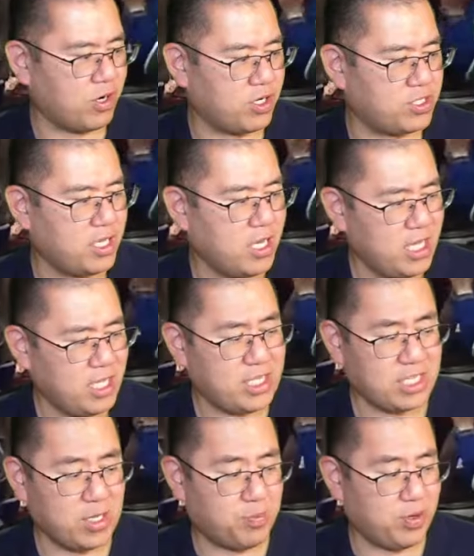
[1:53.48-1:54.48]
works. It's
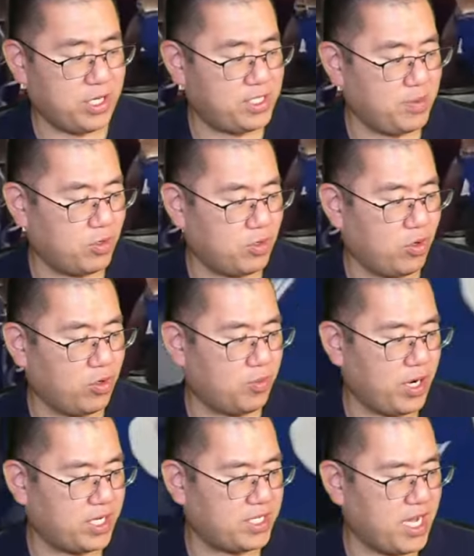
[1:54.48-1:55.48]
actually a pretty simple goal to
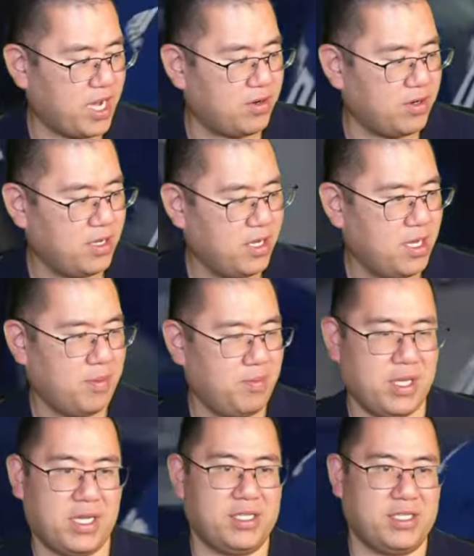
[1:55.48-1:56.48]
break down
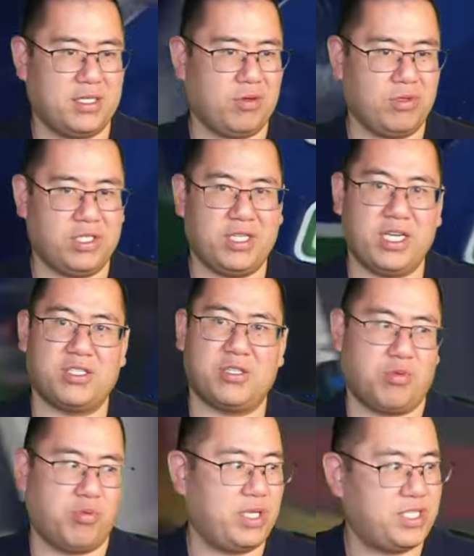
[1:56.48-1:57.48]
because it only takes
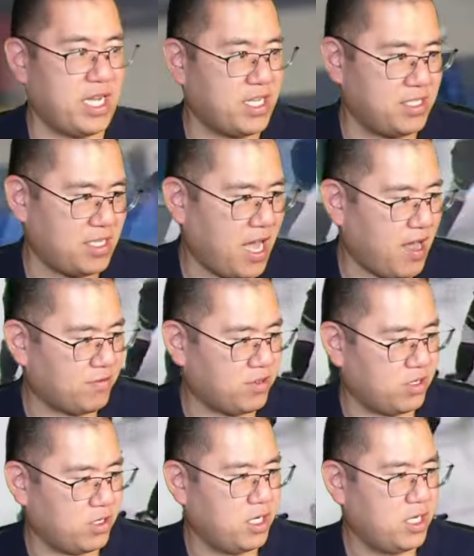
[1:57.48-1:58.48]
3 seconds
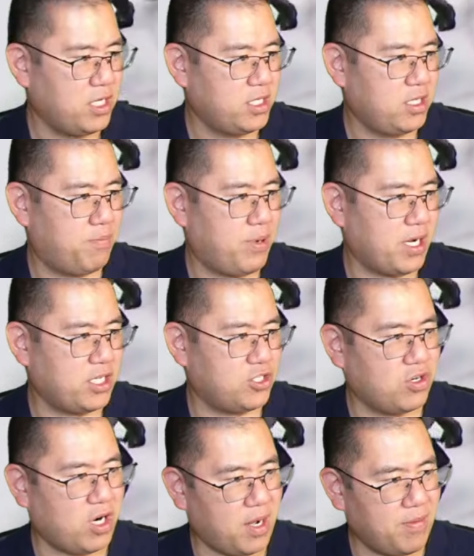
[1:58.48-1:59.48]
after the puck is
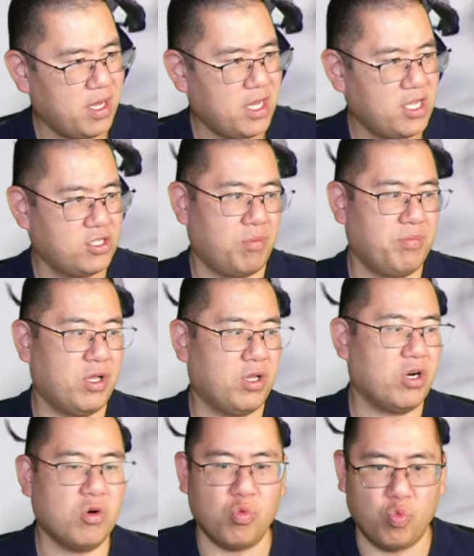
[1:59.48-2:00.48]
dropped. So
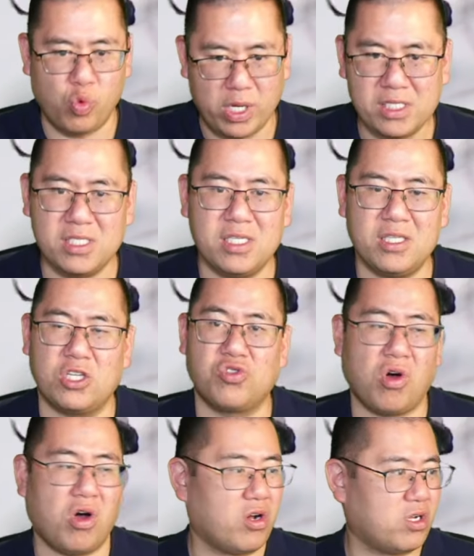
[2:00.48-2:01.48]
Miller wins the
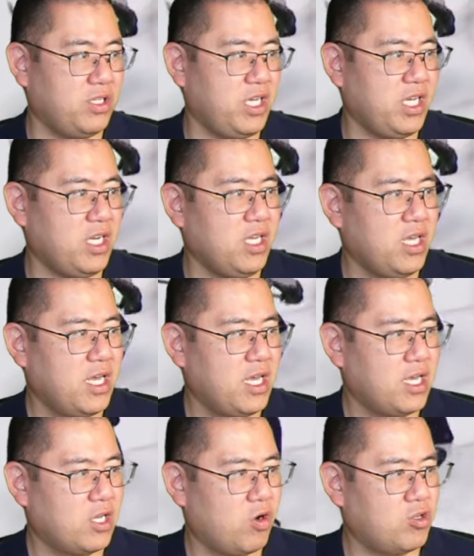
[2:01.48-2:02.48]
draw clean,
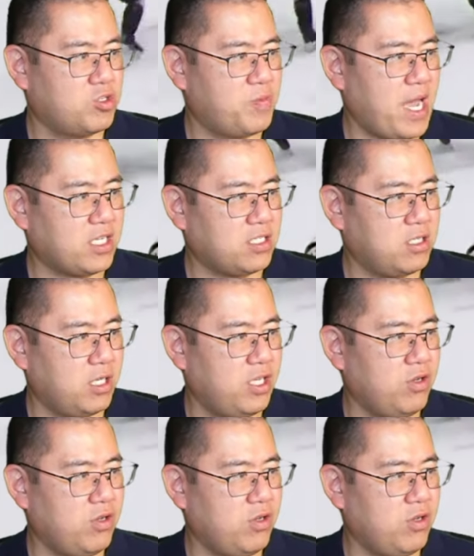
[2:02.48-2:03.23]
goes back to